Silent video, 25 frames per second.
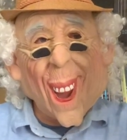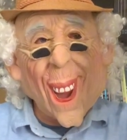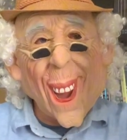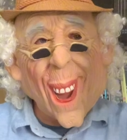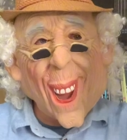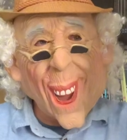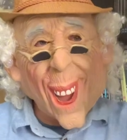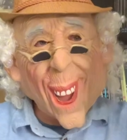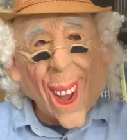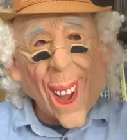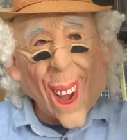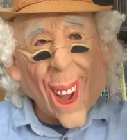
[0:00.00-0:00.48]
I
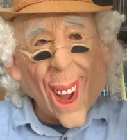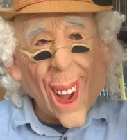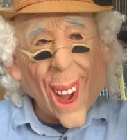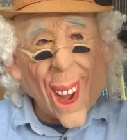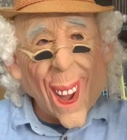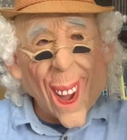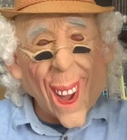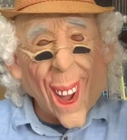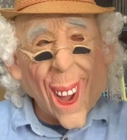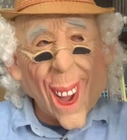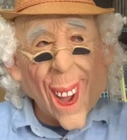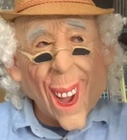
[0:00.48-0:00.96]
watched it
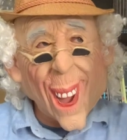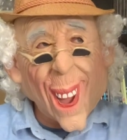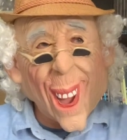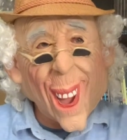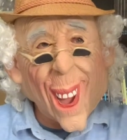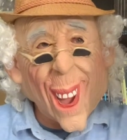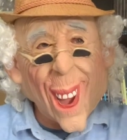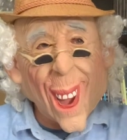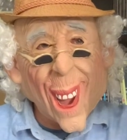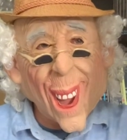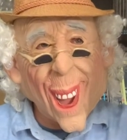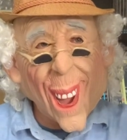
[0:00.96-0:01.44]
on
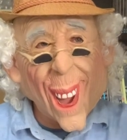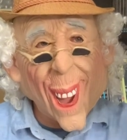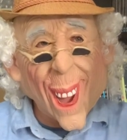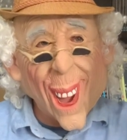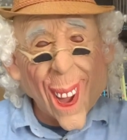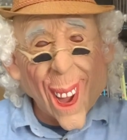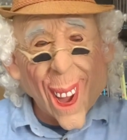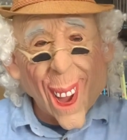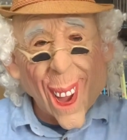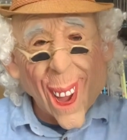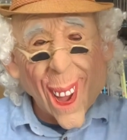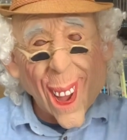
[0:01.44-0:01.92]
Prime
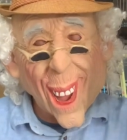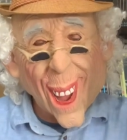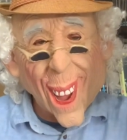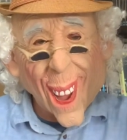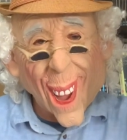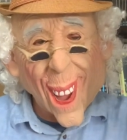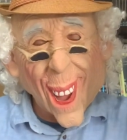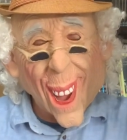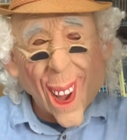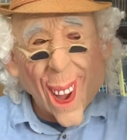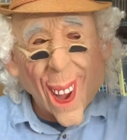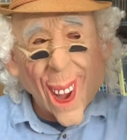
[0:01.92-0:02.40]
Video
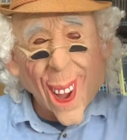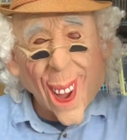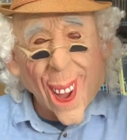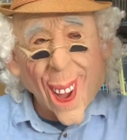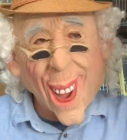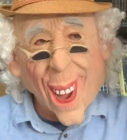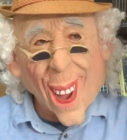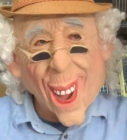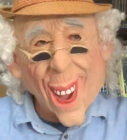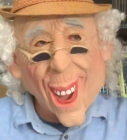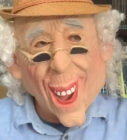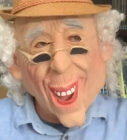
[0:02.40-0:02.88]
and
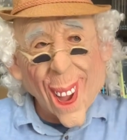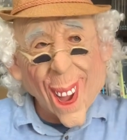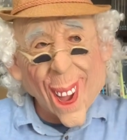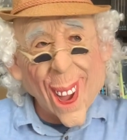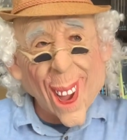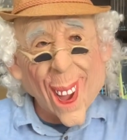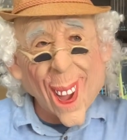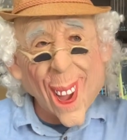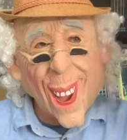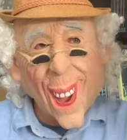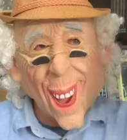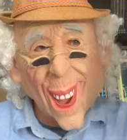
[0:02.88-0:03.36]
I'm going to have to
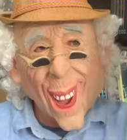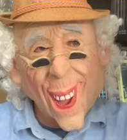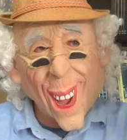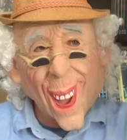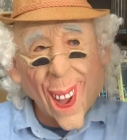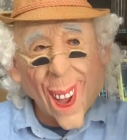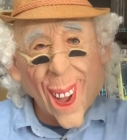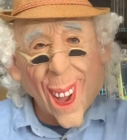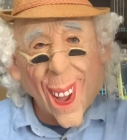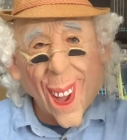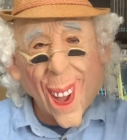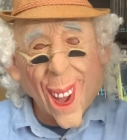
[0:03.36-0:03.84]
get my hands
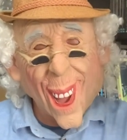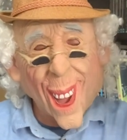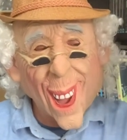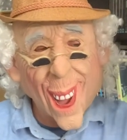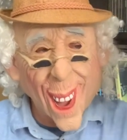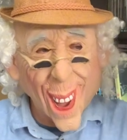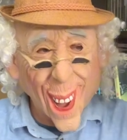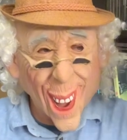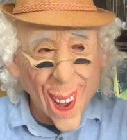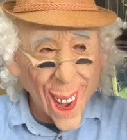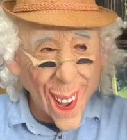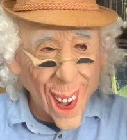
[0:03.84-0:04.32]
on it
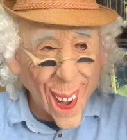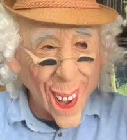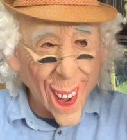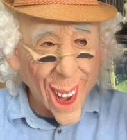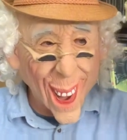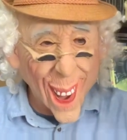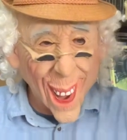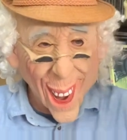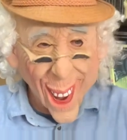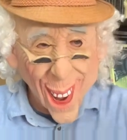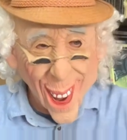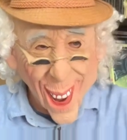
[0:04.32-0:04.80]
on
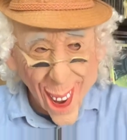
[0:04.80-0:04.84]
Blu-ray